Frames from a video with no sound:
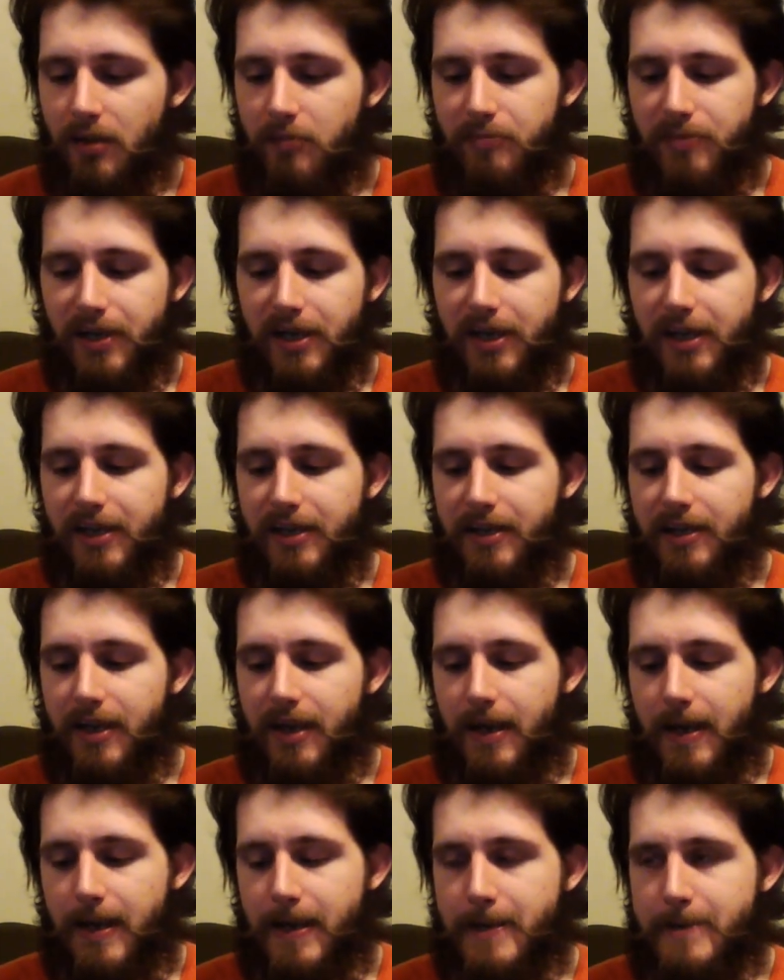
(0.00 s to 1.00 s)
But
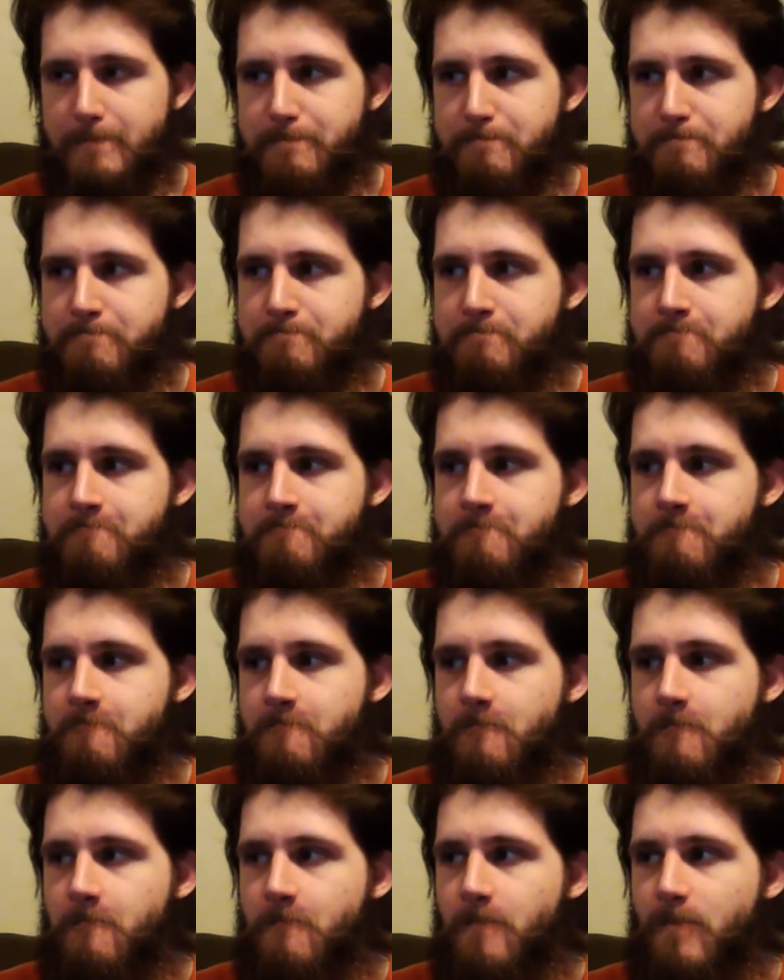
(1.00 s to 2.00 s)

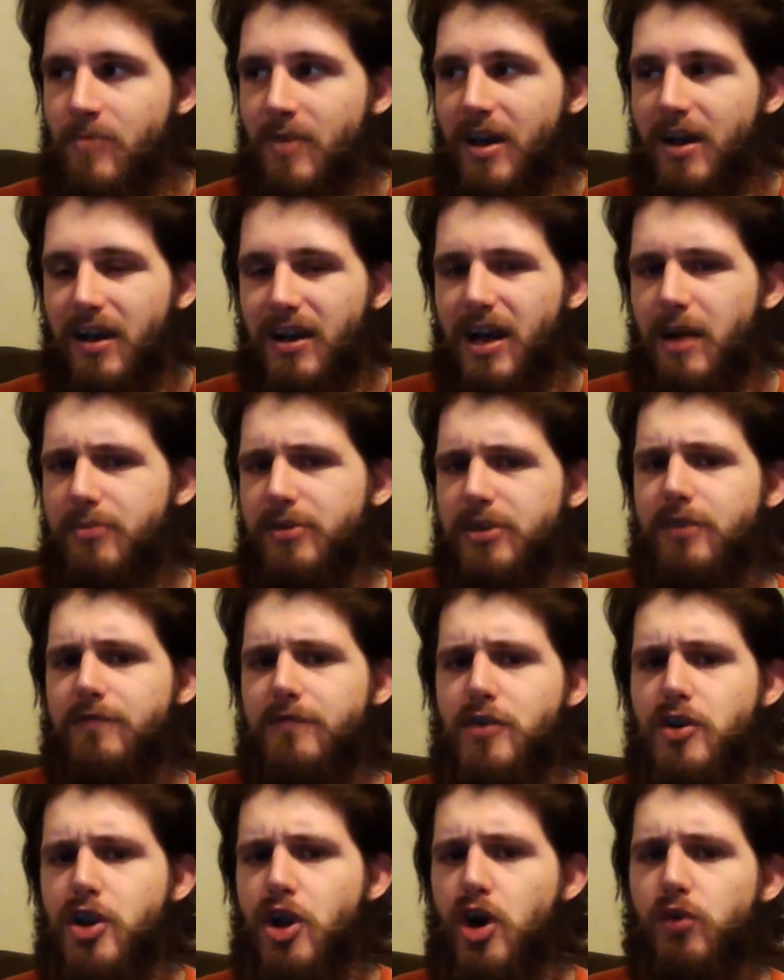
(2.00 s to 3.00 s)
a couple of
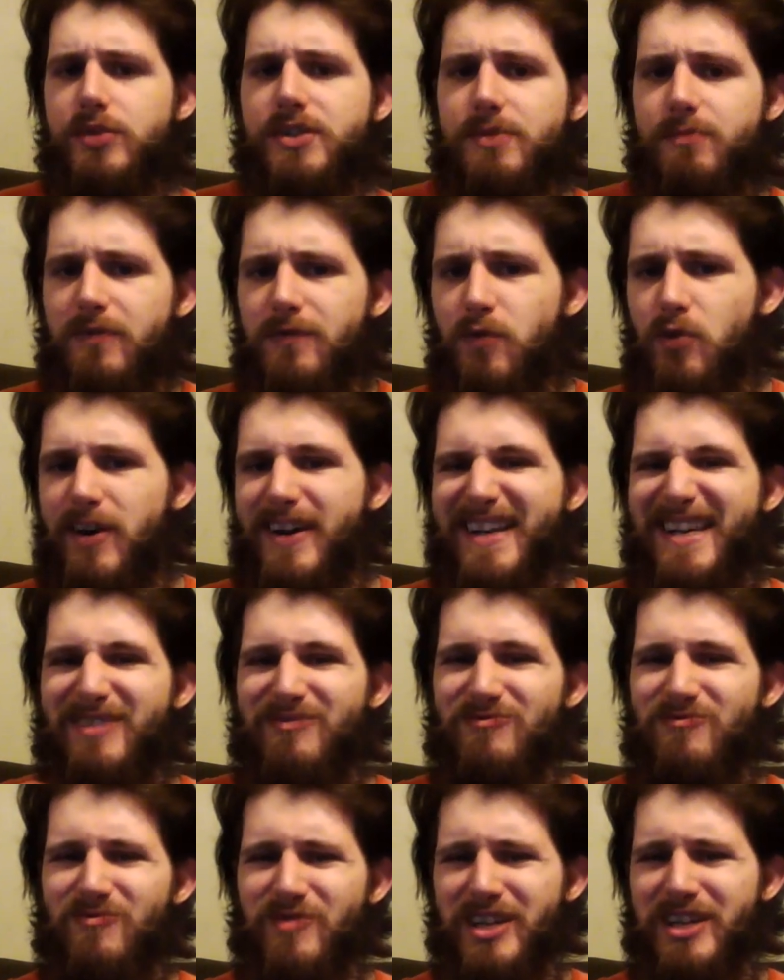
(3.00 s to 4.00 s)
notes before I get
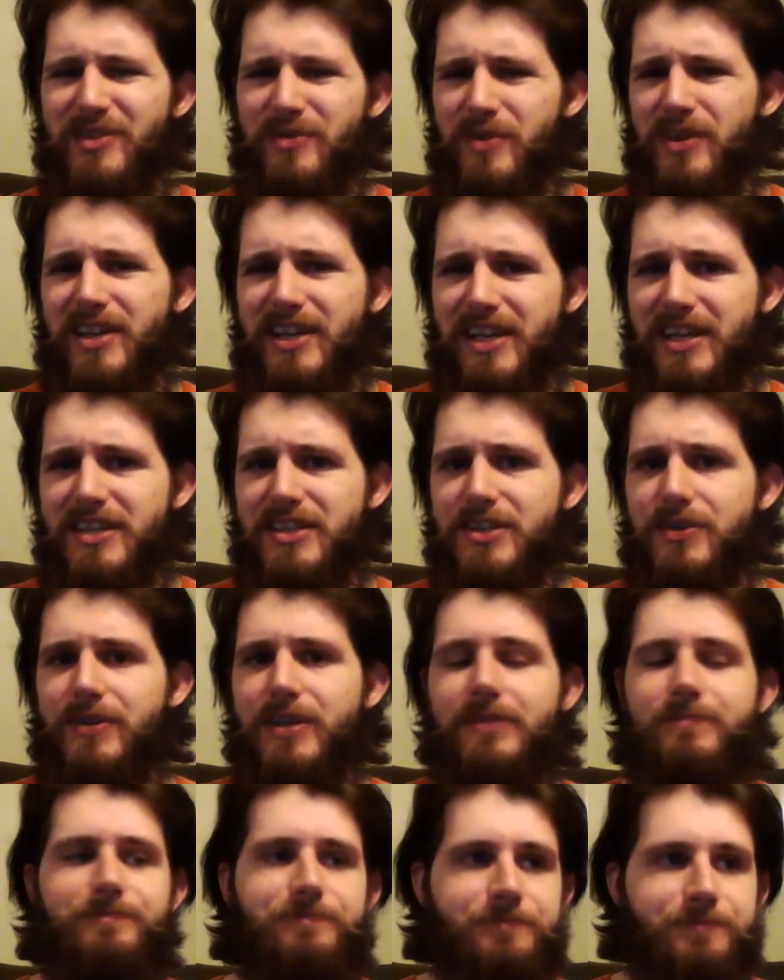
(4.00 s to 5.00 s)
really, really into
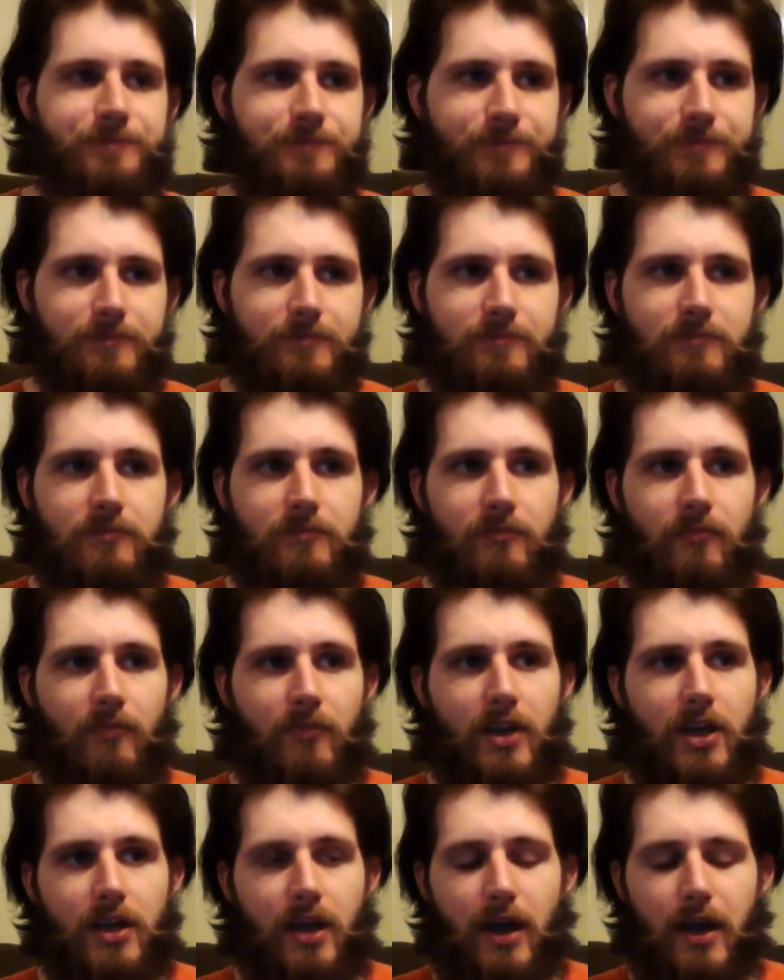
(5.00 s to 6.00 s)
it.
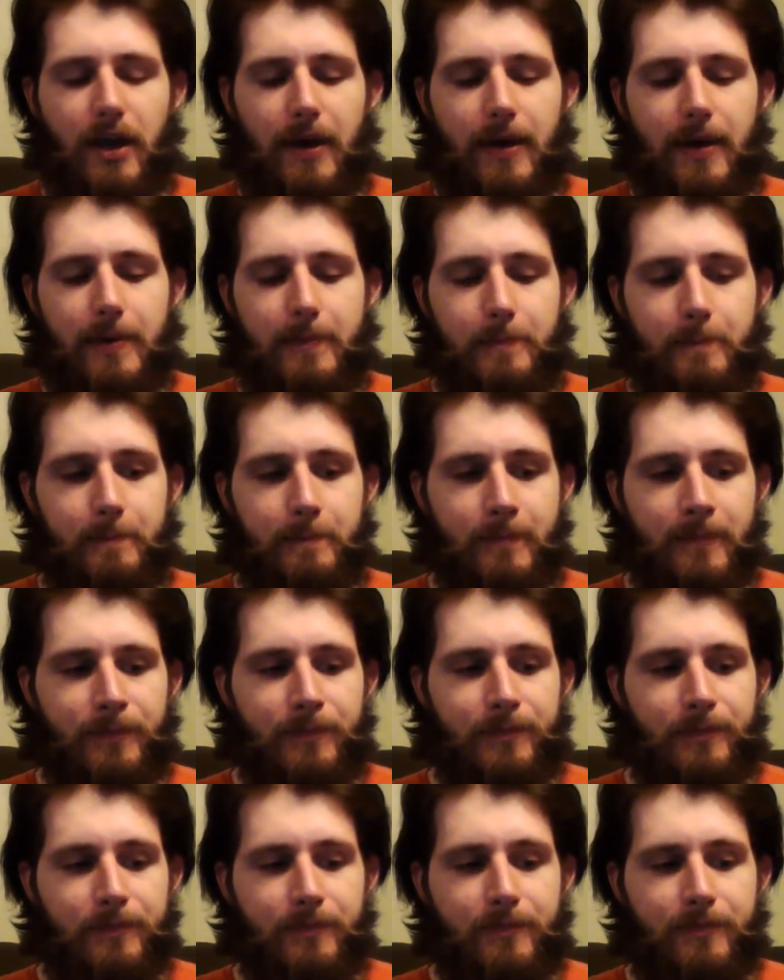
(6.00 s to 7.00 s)
To
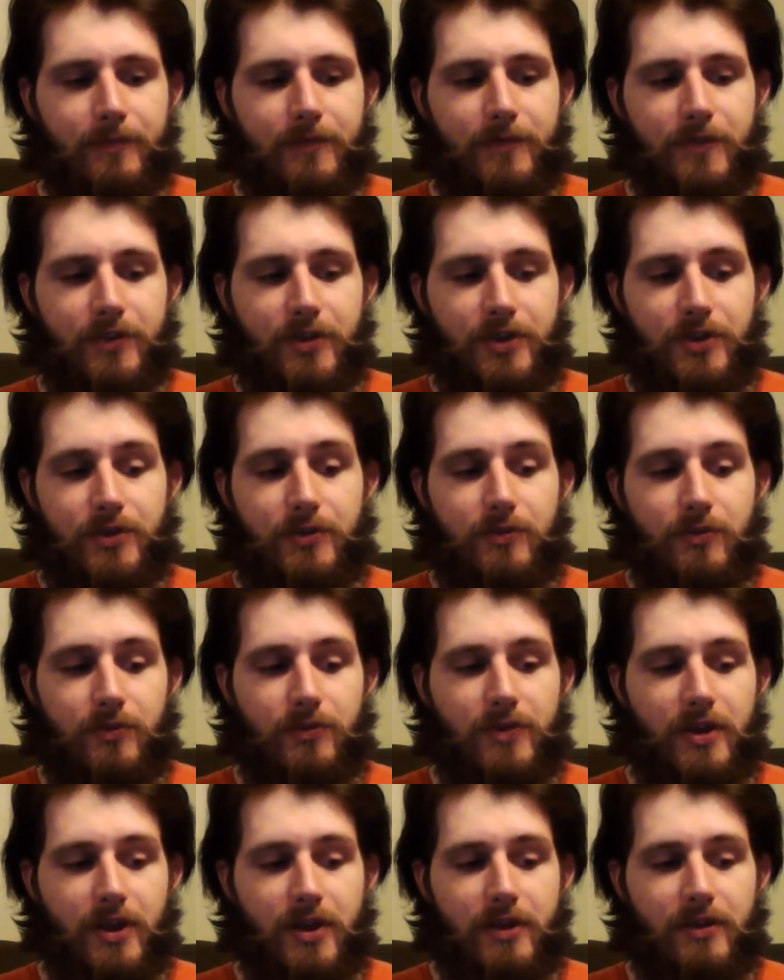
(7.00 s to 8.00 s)

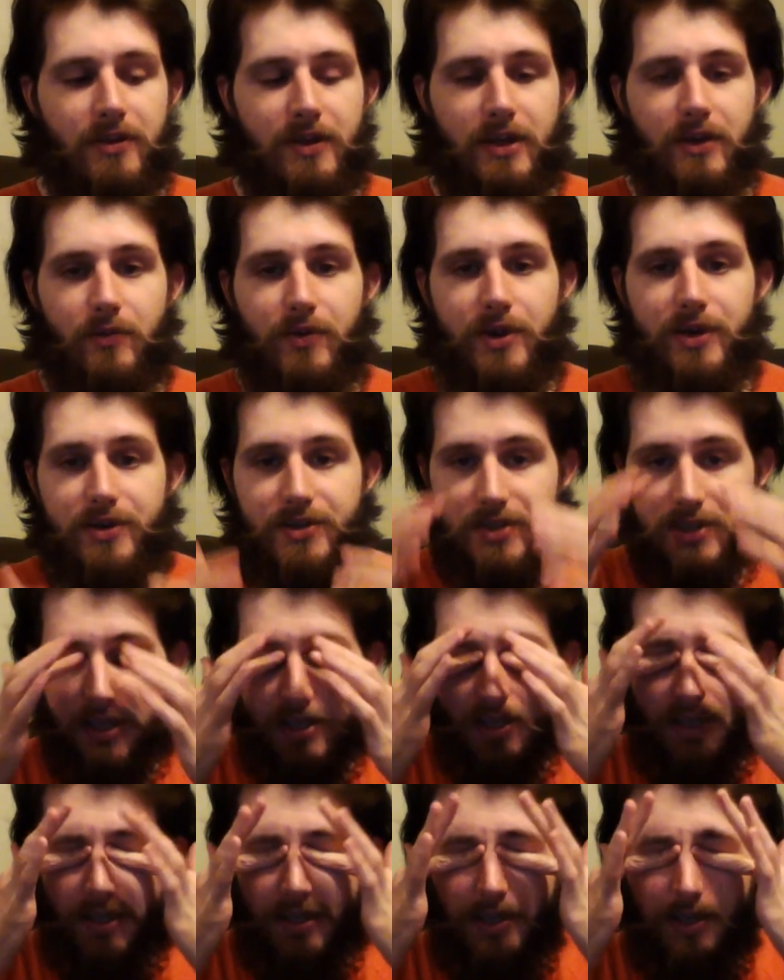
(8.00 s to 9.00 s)
do the thing where you're
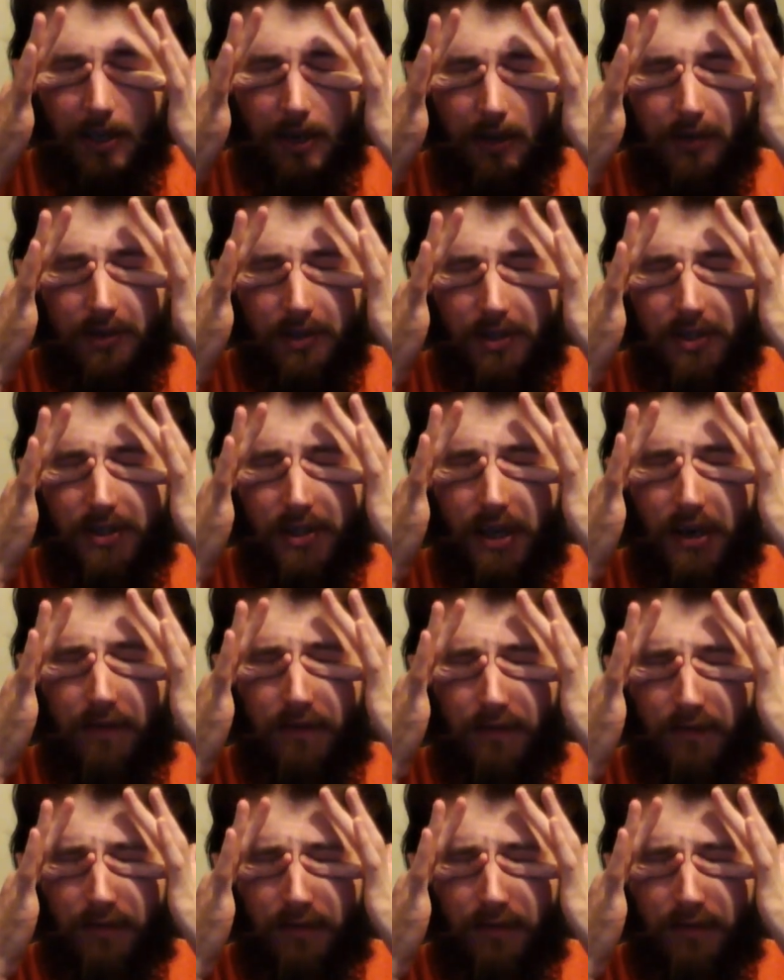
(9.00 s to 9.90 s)
seeing like colors and stuff,